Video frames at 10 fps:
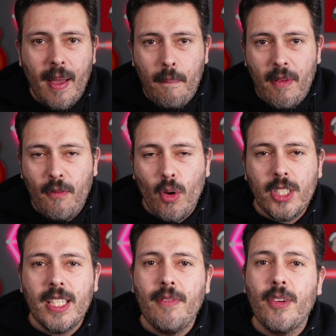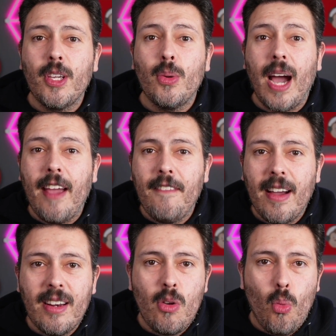But fortunately for you, I
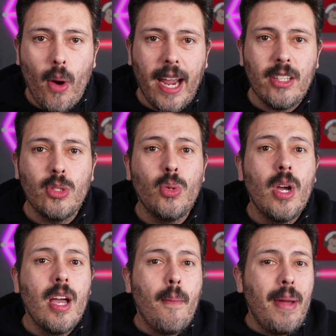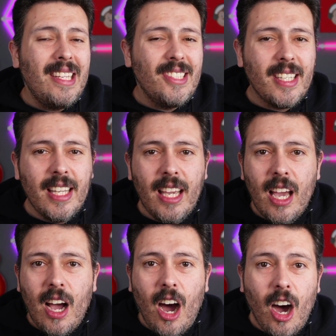found a way to basically
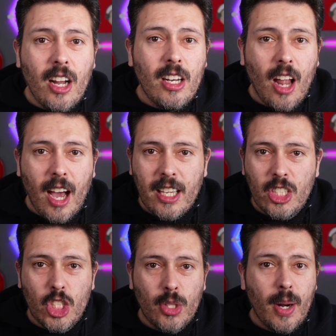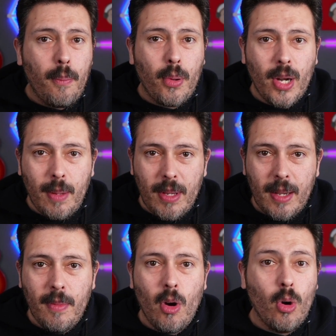unlock Jira
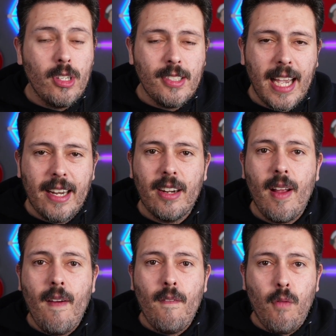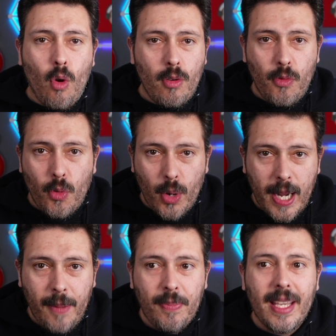premium or standard for
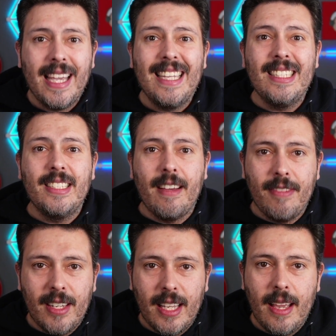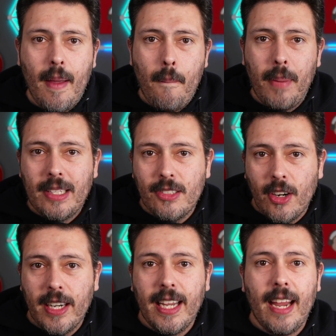free indefinitely by
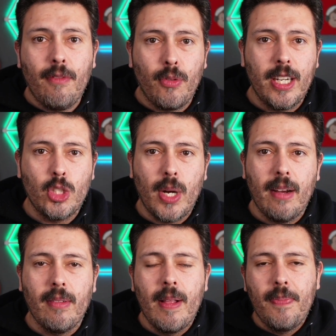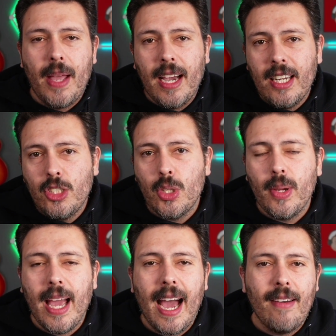starting a free trial. Now I'm going to show
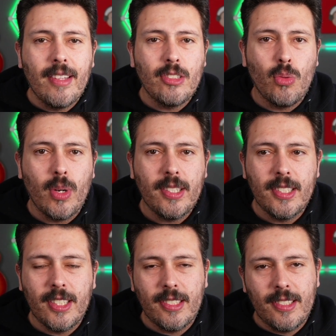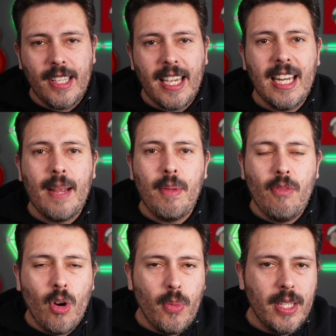you how this works in just a second. And
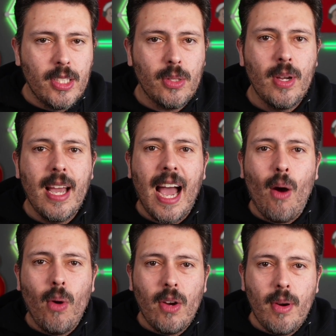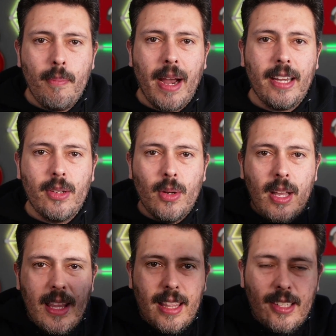before we do, I want to remind you
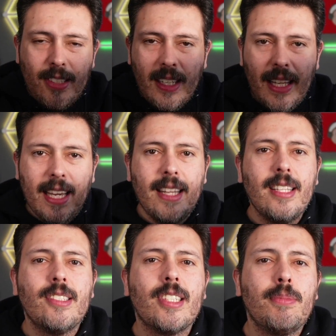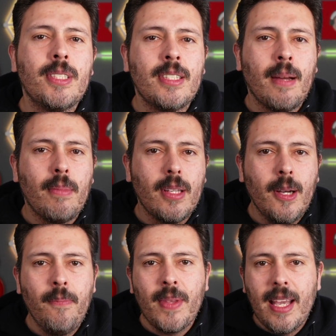that there's a link in the description down
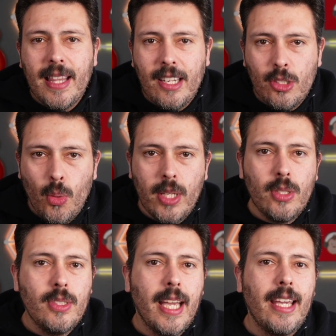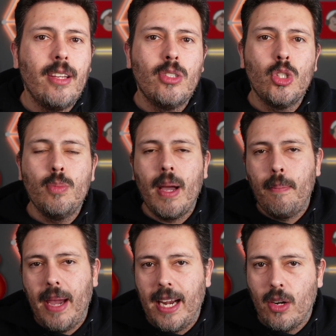below that is going to take you to my
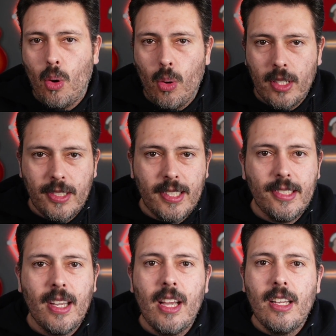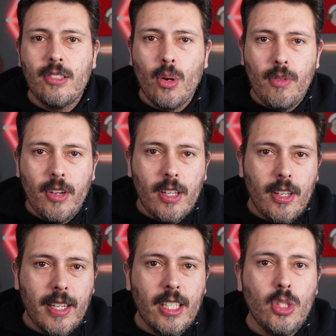paid courses. So if you're
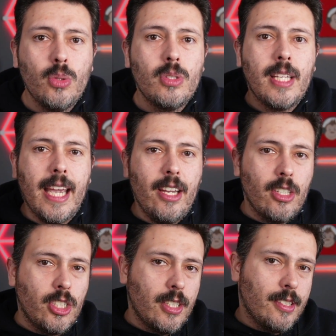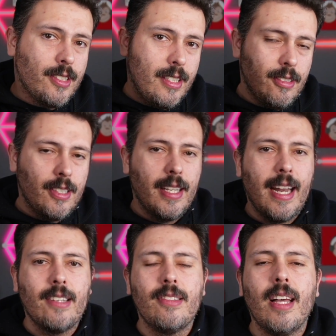looking to take your Jira skills to the
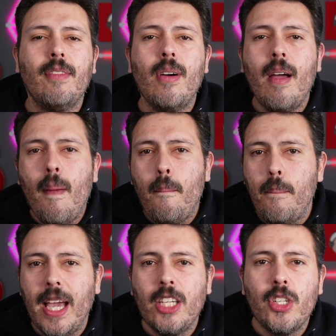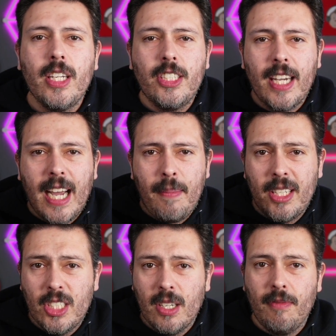next level, make sure you check out my
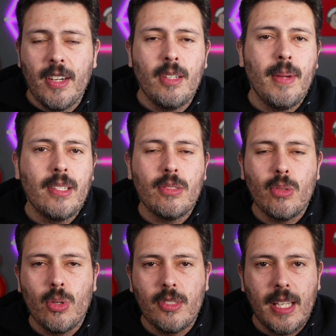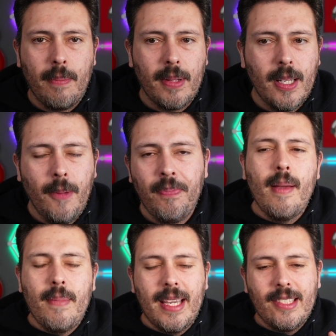Jira fundamentals course down below
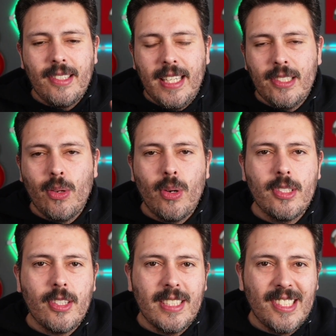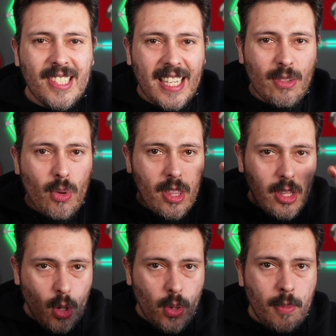because these courses are designed with
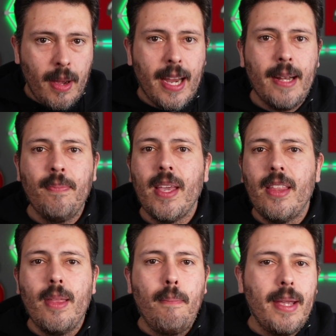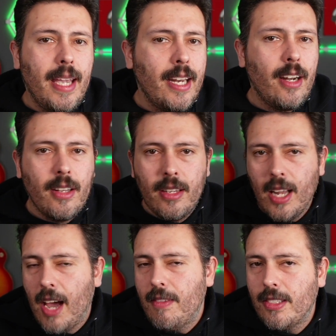you in mind, the beginner, the
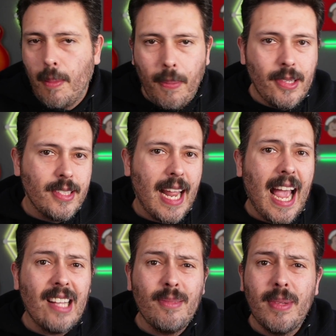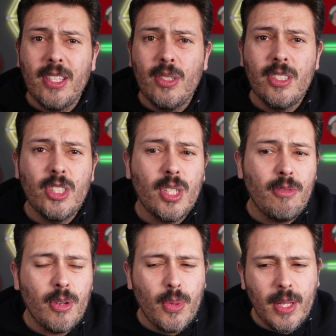novice, the person that hasn't been using Jira
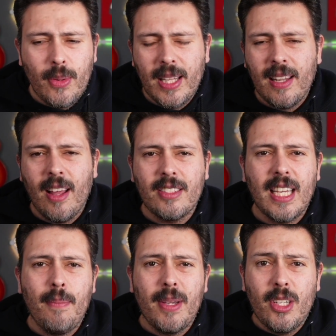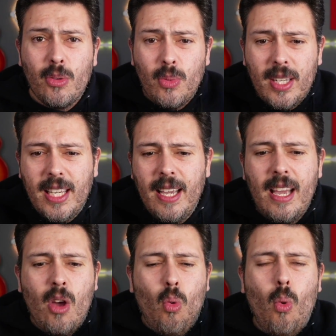for a really, really long time, but you're really
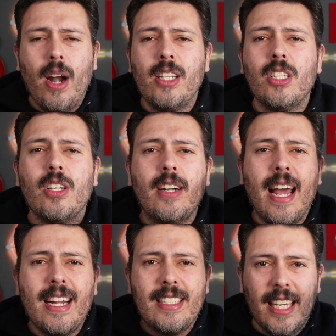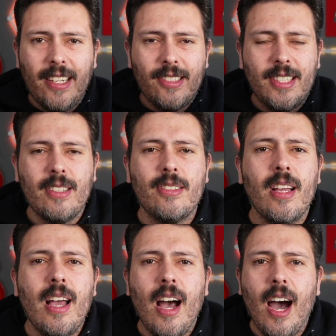wanting to learn how to take your skills
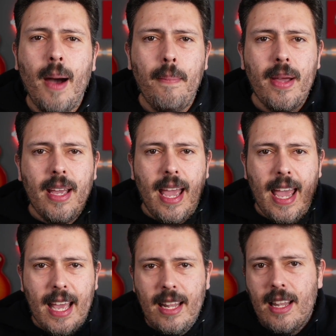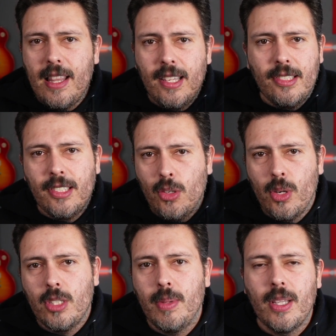up and this is
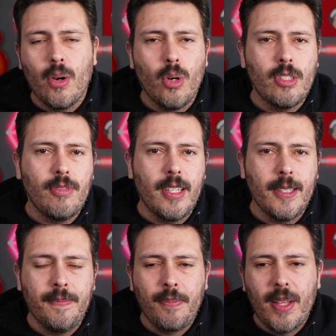going to be the course for you.